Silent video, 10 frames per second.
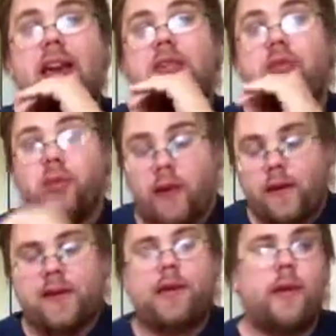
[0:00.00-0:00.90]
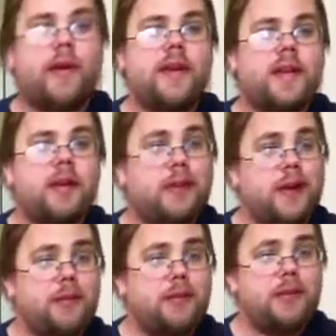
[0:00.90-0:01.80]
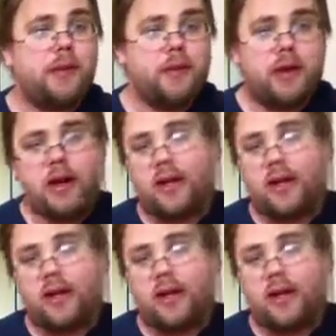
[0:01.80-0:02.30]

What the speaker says: a very good pay-per-view.